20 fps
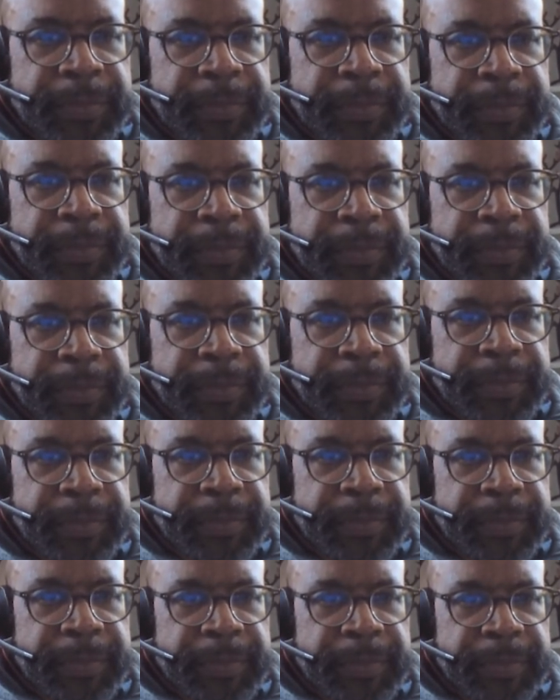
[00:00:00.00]

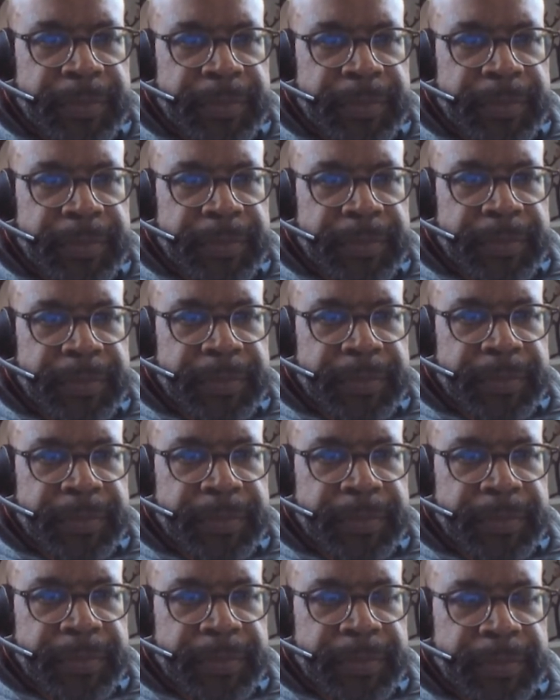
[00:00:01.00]

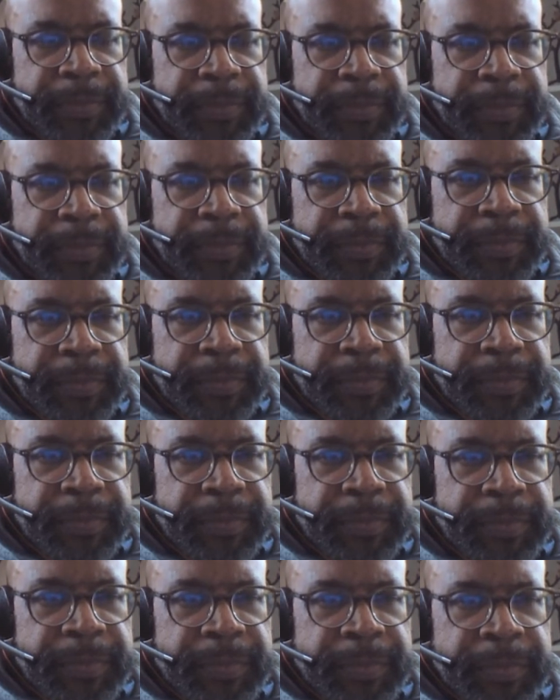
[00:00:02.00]

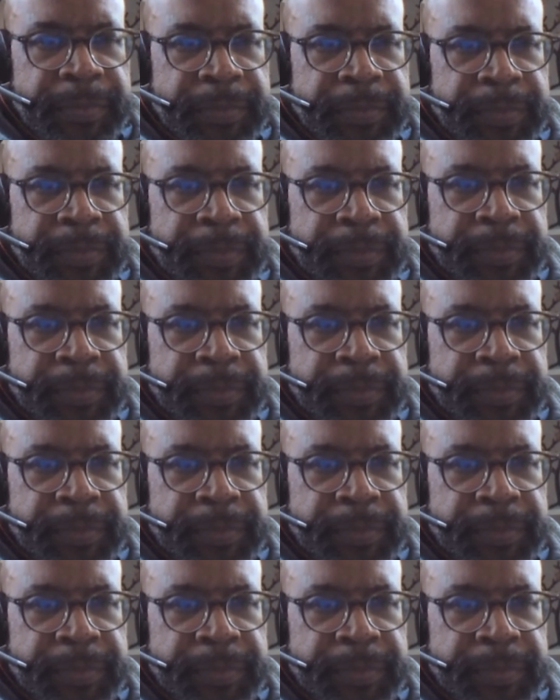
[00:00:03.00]
(not speaking)